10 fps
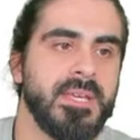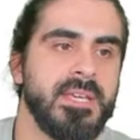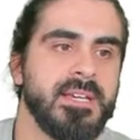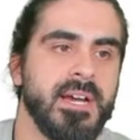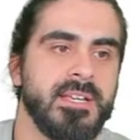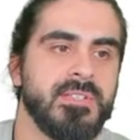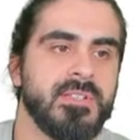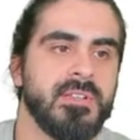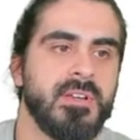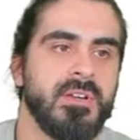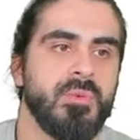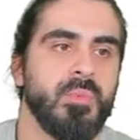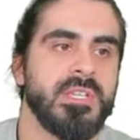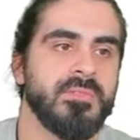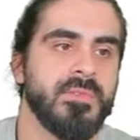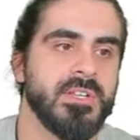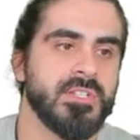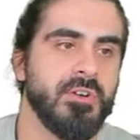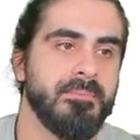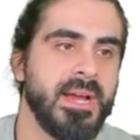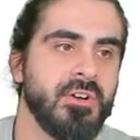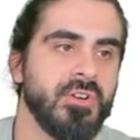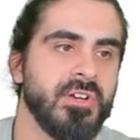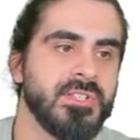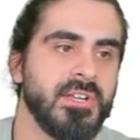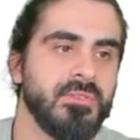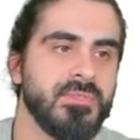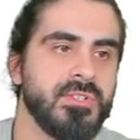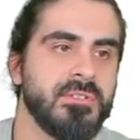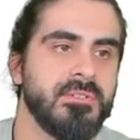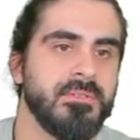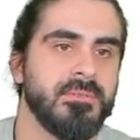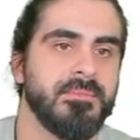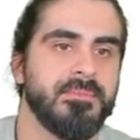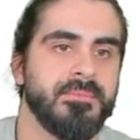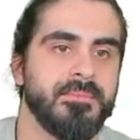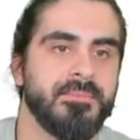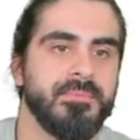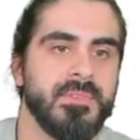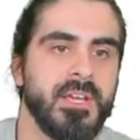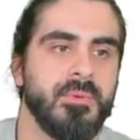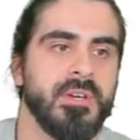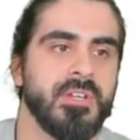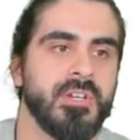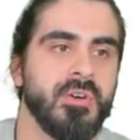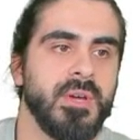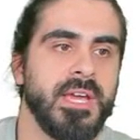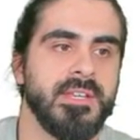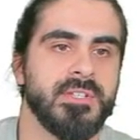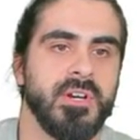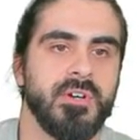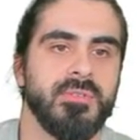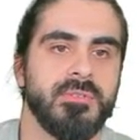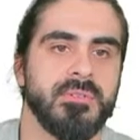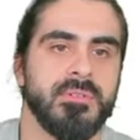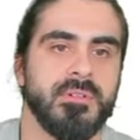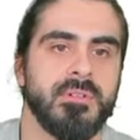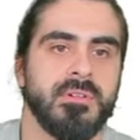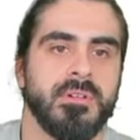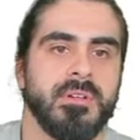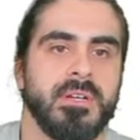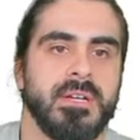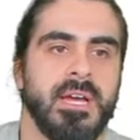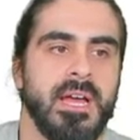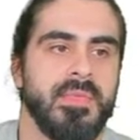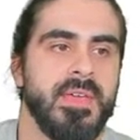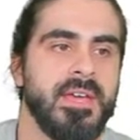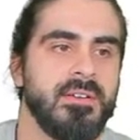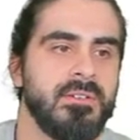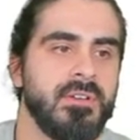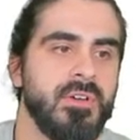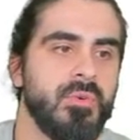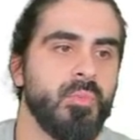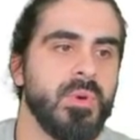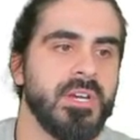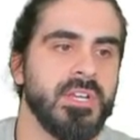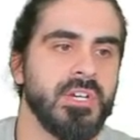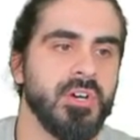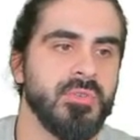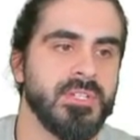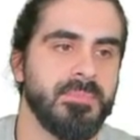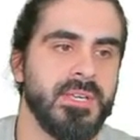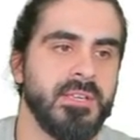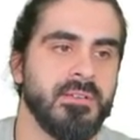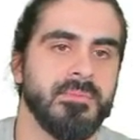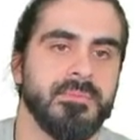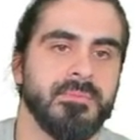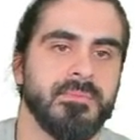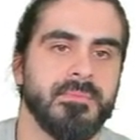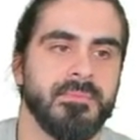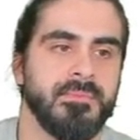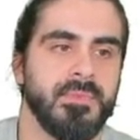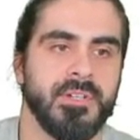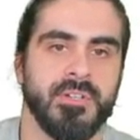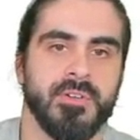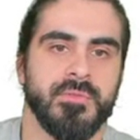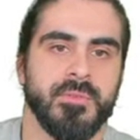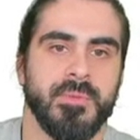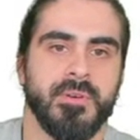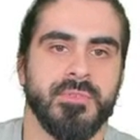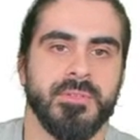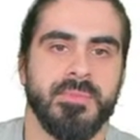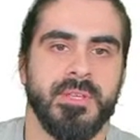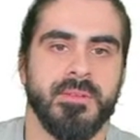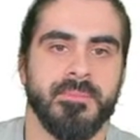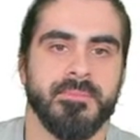P, guys, we need to first go back on ourselves. Yeah, we're going to go A to O, and then we're going to go to P. We're going to go from O to P.